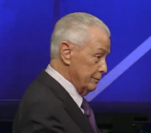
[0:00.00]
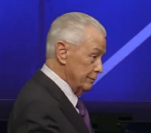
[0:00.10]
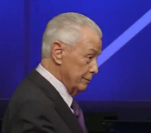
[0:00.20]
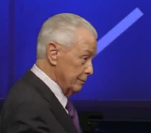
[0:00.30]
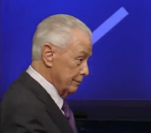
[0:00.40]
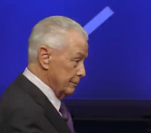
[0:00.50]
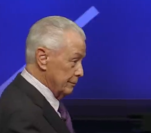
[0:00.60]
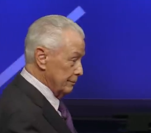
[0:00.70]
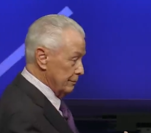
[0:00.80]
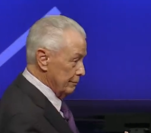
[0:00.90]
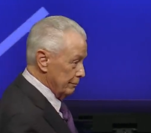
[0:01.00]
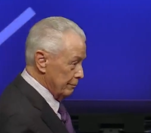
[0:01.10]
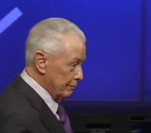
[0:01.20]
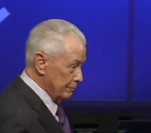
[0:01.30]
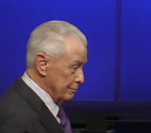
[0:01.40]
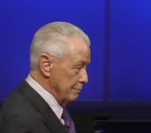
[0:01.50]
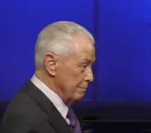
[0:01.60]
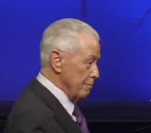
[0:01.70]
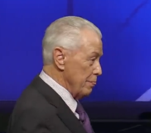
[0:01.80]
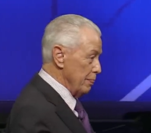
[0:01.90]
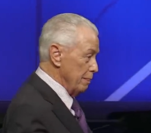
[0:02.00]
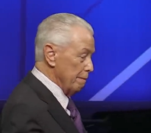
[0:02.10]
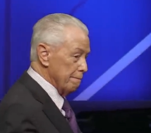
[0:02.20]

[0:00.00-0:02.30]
(no one is talking)